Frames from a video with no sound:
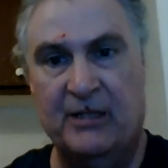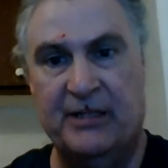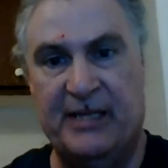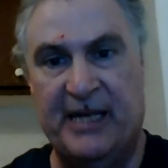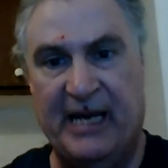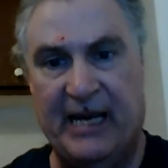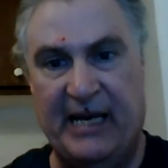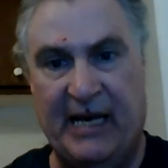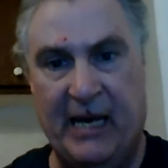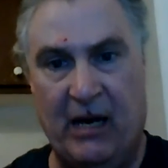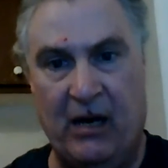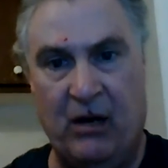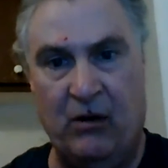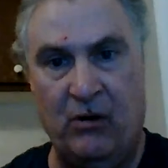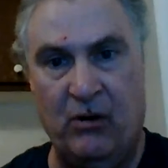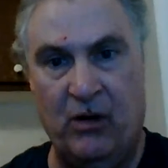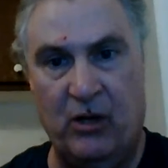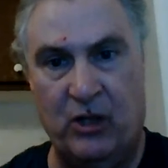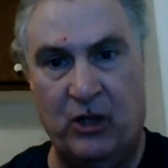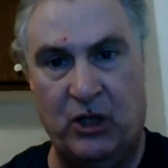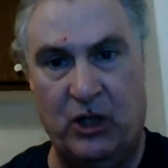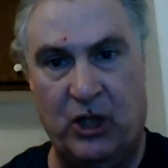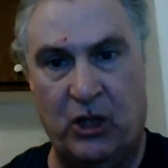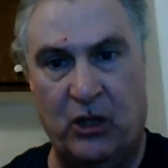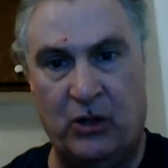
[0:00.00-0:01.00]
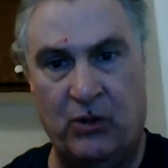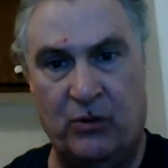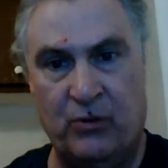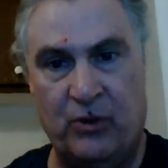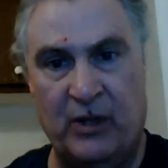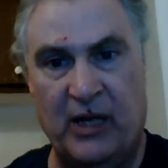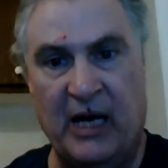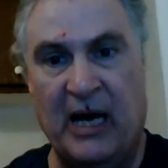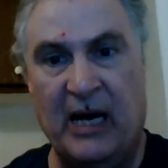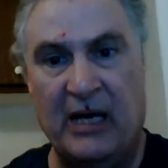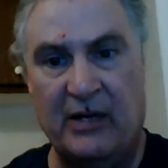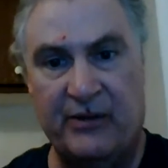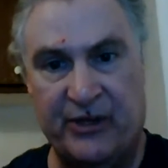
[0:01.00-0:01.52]
take out a loan
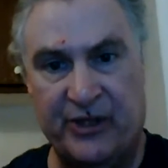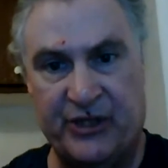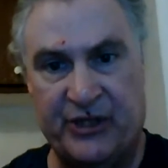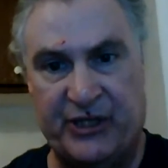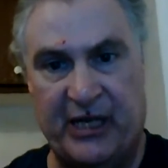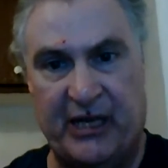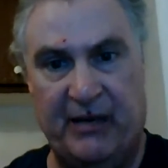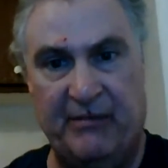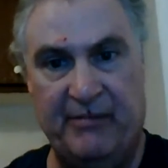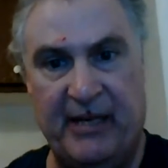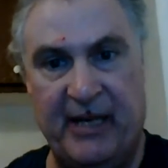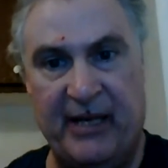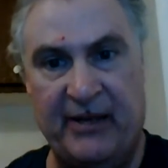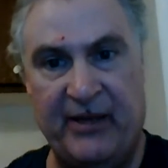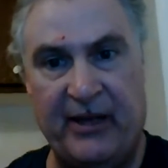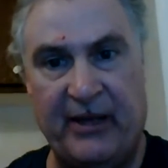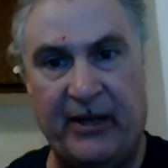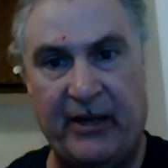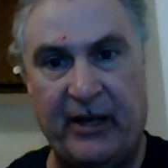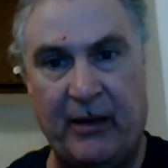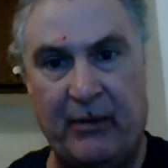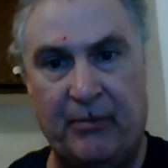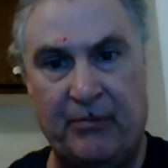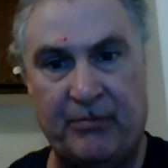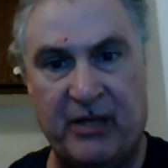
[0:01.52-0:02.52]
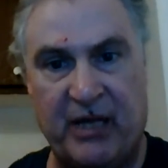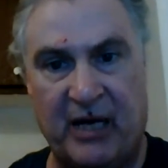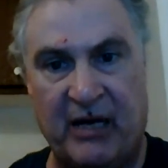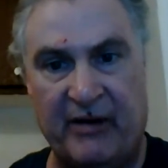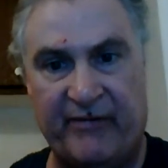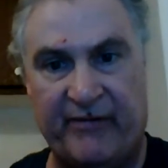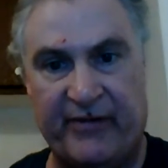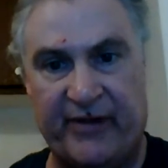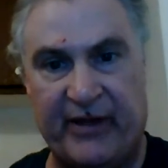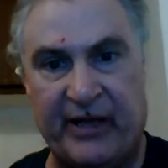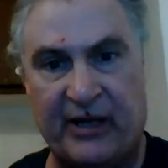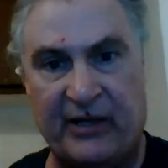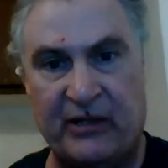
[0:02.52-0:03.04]
the same day that they apply
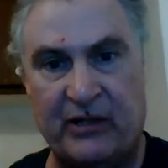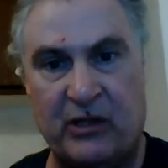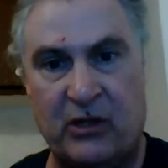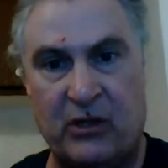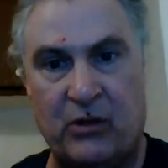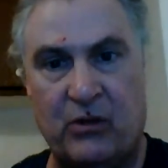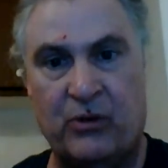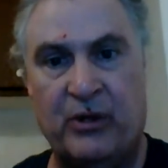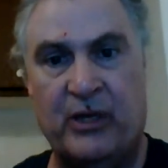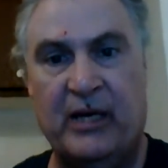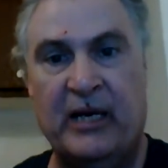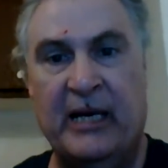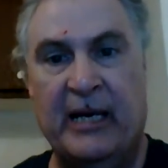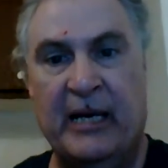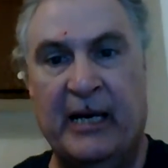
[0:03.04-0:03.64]
for that loan,